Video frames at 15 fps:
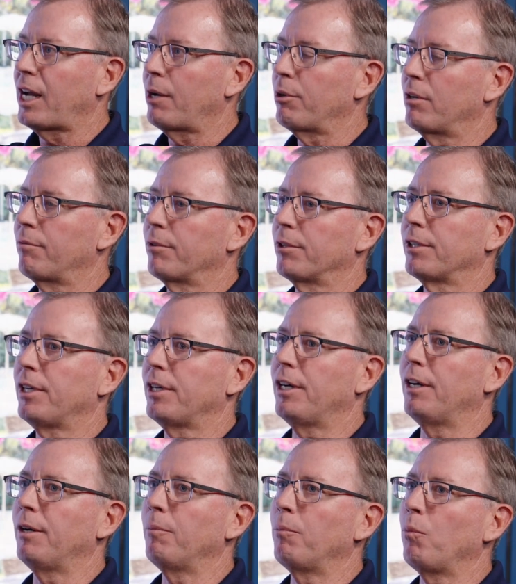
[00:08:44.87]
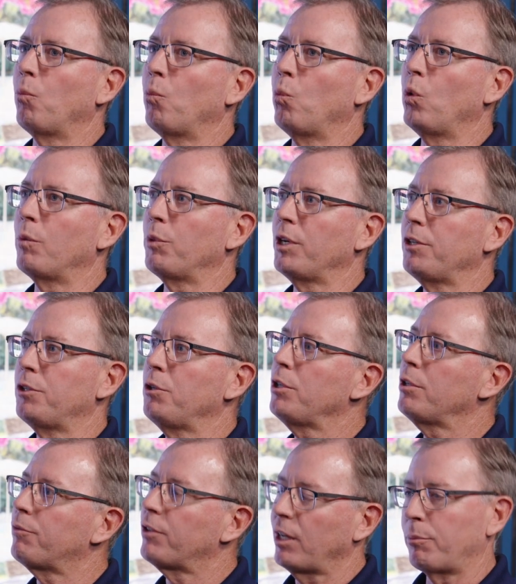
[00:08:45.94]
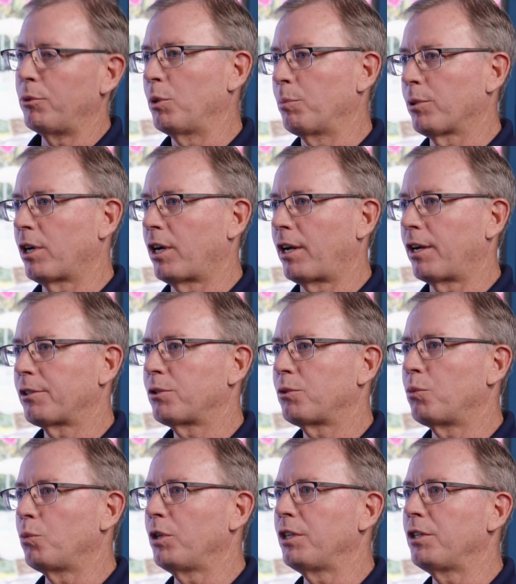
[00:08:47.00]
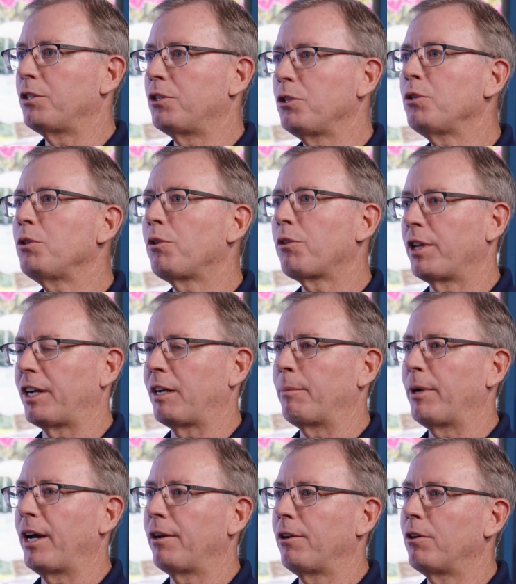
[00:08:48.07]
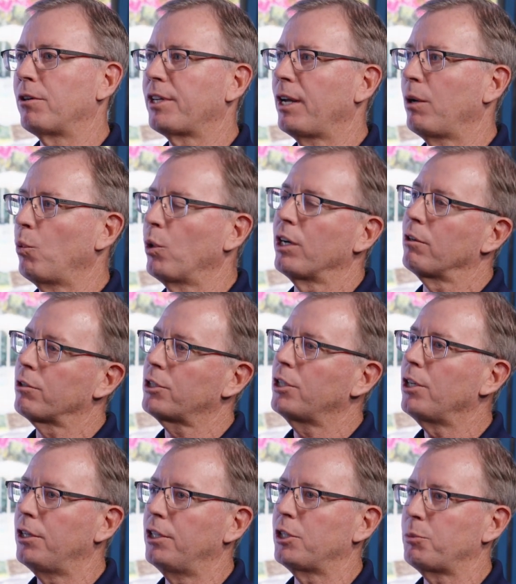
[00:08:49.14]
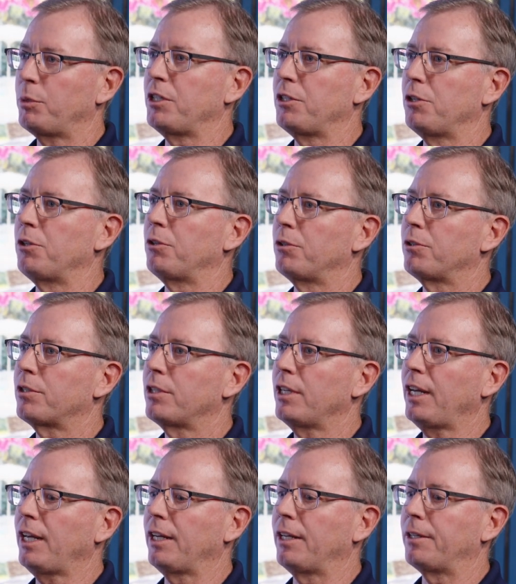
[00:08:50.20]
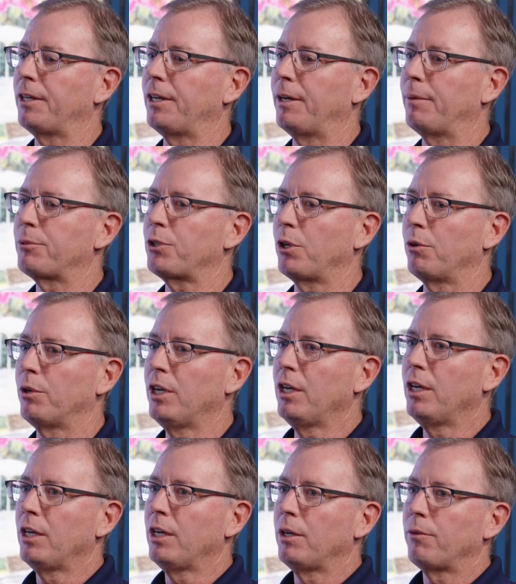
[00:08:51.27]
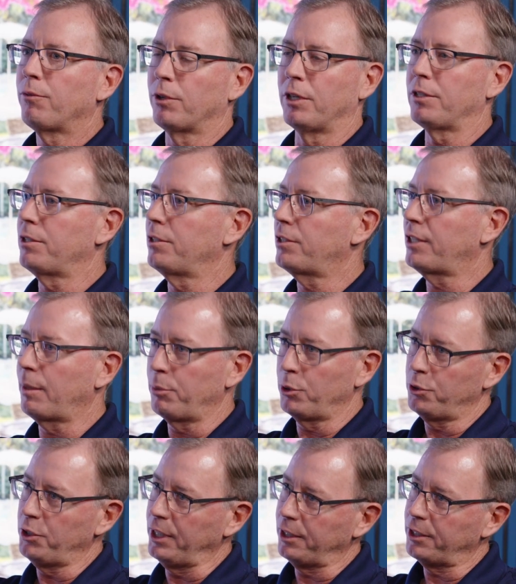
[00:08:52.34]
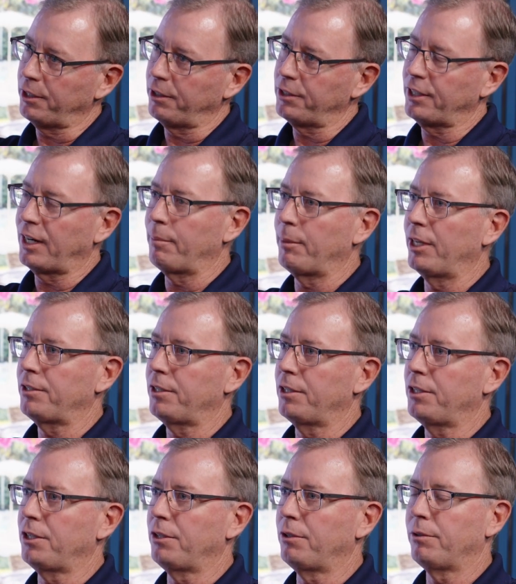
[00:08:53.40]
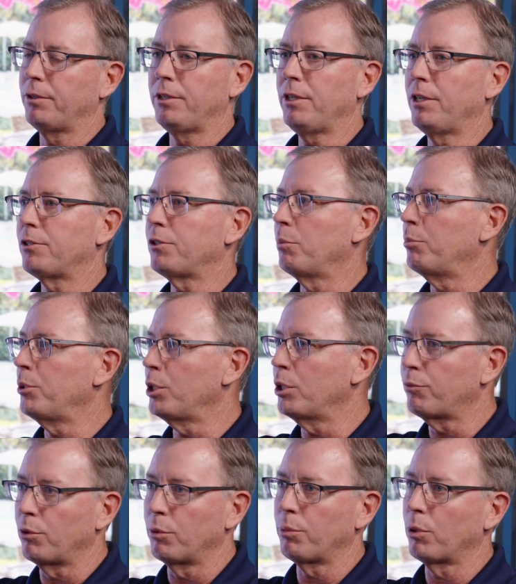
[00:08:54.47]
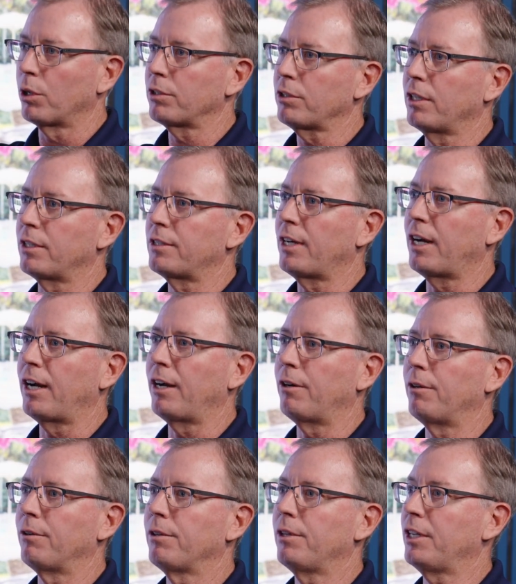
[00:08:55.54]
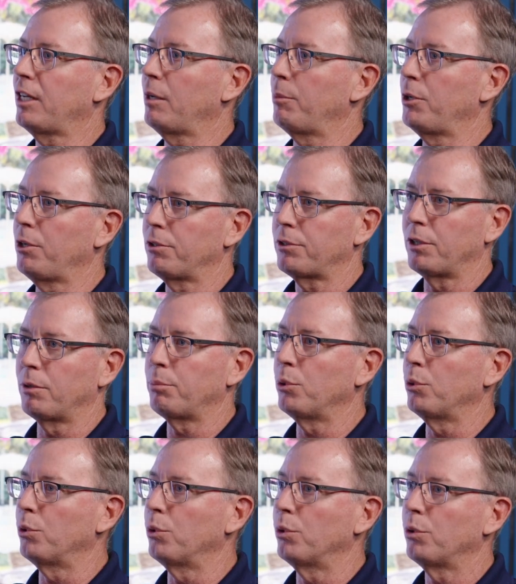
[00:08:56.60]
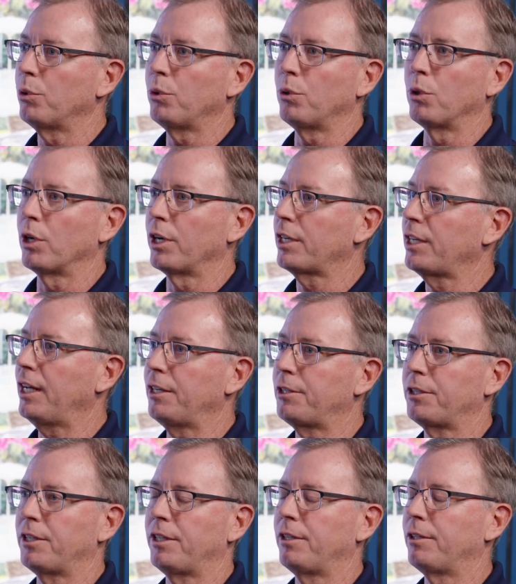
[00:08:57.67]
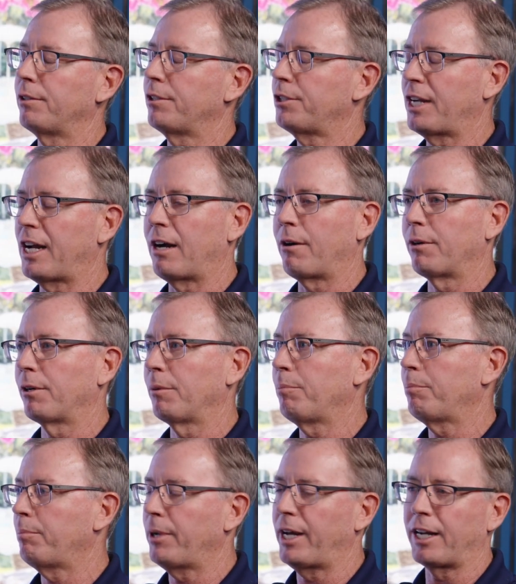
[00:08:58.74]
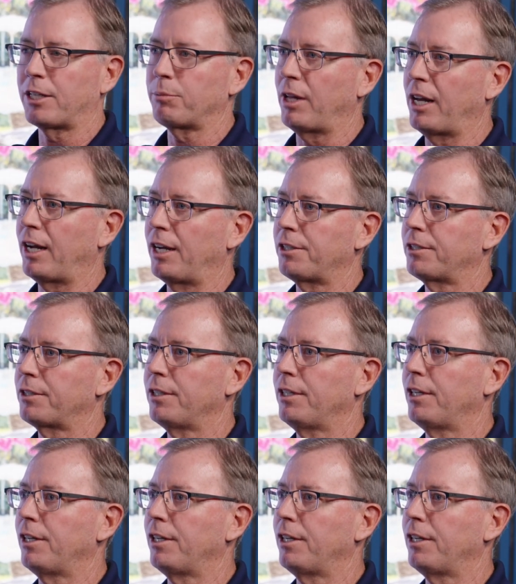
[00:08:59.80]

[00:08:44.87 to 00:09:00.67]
However, when we do develop new products, we do think about, okay, where else could this be used? And so for instance, that boutique series that I mentioned to you, it's a beautiful porcelain tile that can be used in a pool or a kitchen, shower, backsplash.